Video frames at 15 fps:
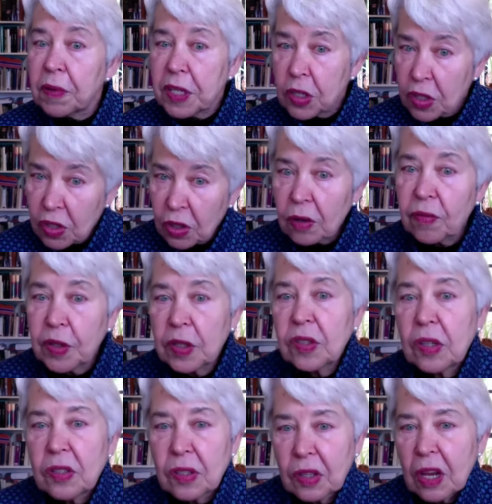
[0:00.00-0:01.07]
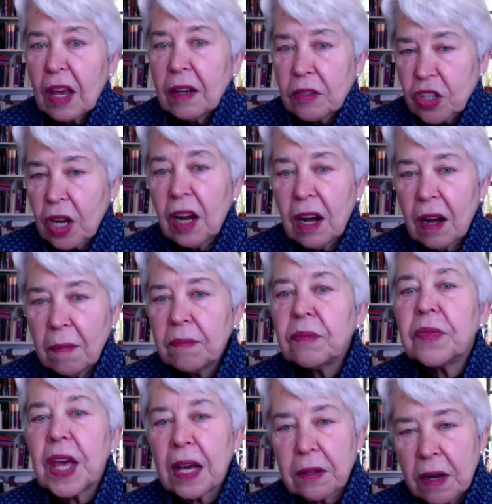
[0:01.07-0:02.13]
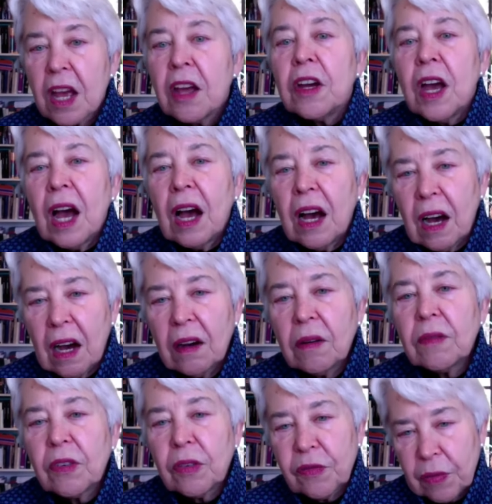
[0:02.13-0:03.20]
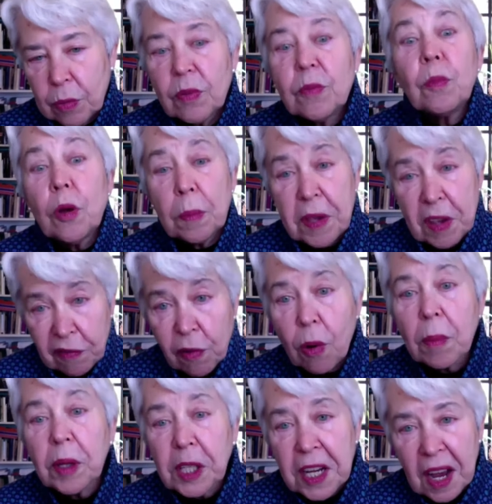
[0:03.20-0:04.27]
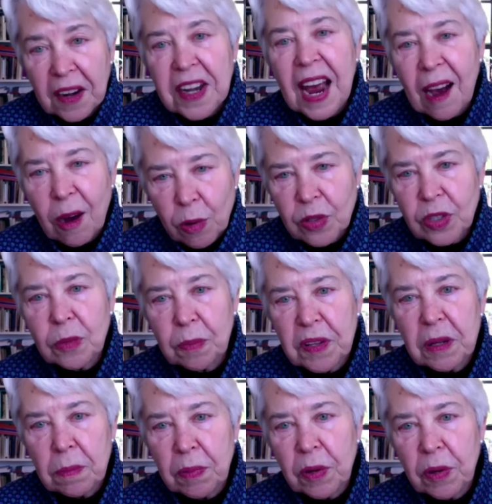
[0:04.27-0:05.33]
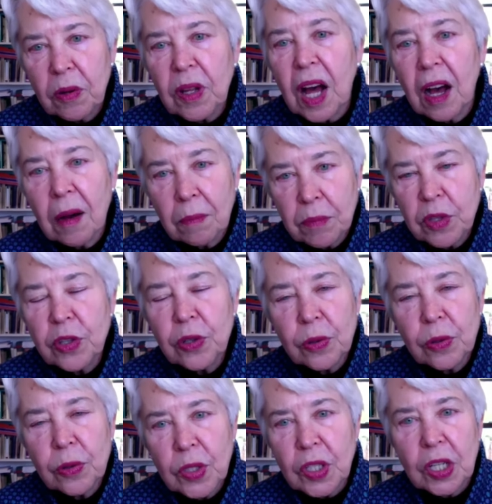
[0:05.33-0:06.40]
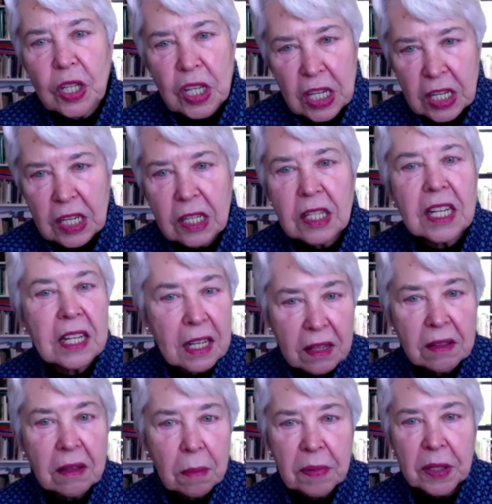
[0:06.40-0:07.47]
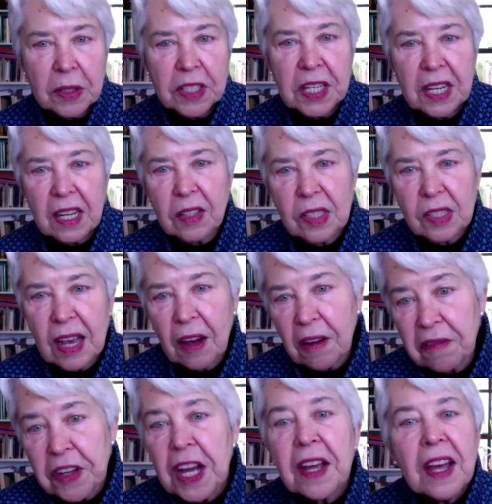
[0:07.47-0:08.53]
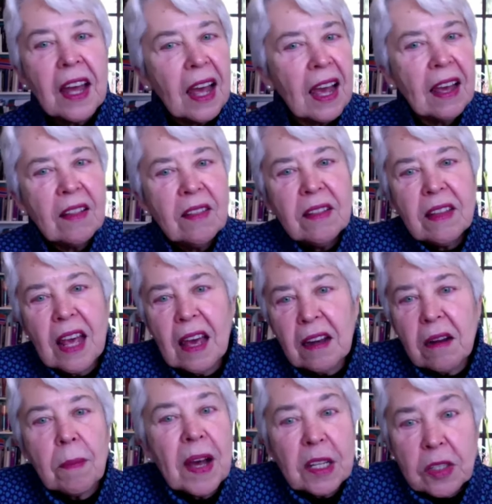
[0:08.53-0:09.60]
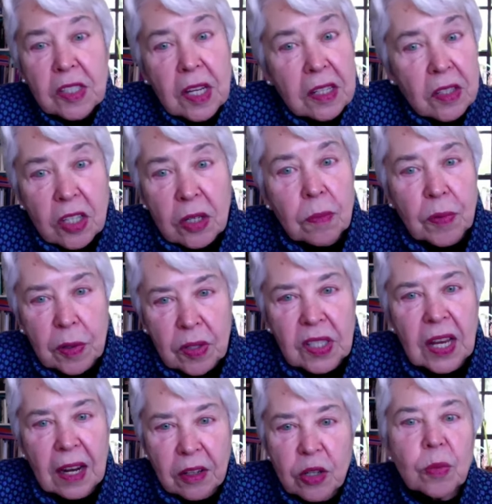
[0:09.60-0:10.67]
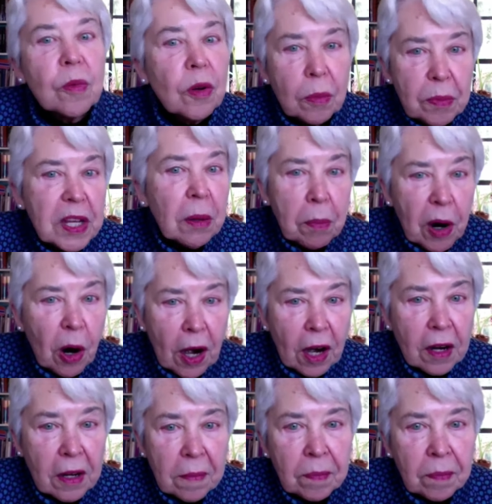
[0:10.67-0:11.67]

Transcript: be services that um, that uh, uh will be formerly unhoused people um, use and need in the building itself, and then about 60% will be a park.